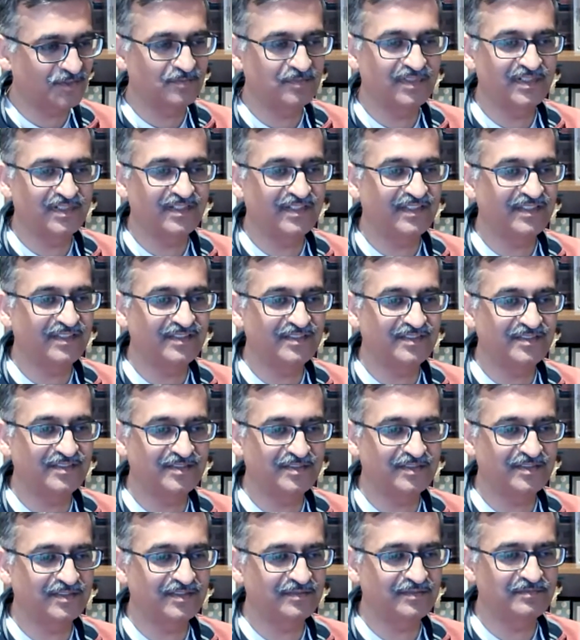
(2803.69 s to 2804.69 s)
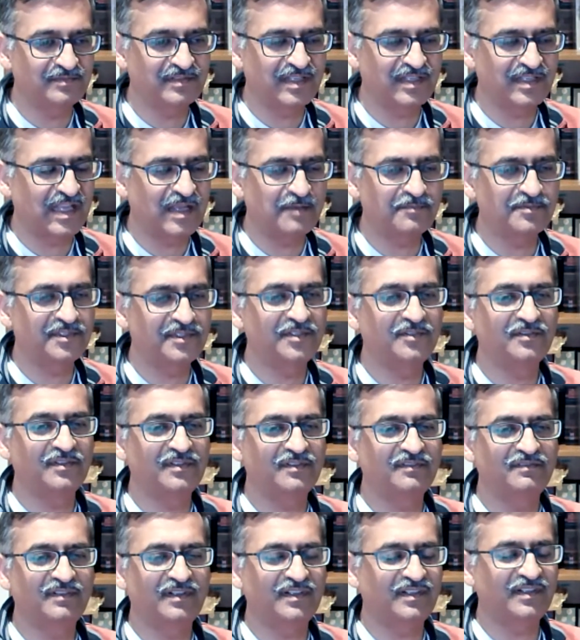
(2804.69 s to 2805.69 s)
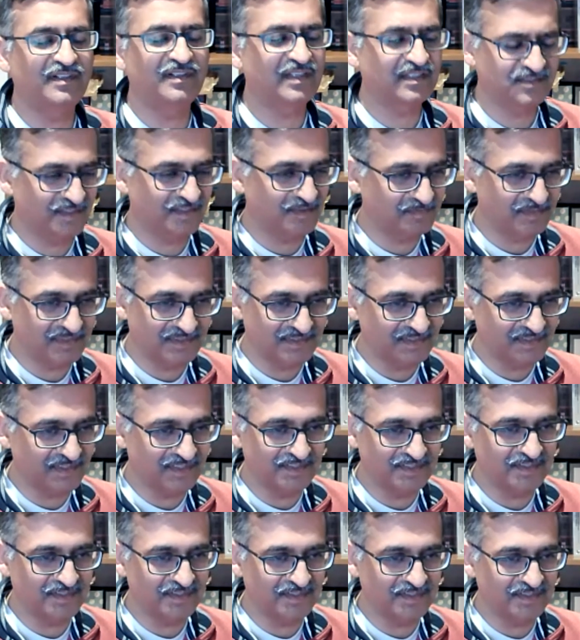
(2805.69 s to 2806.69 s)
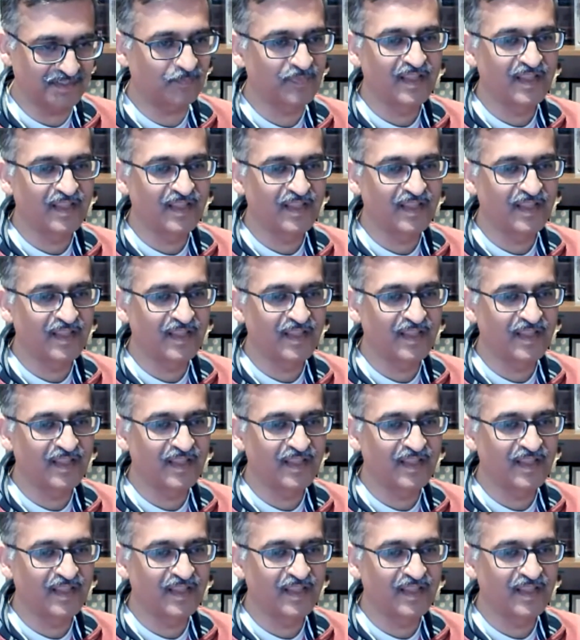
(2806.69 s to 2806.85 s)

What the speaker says: Burney's absolutely fantastic presentation.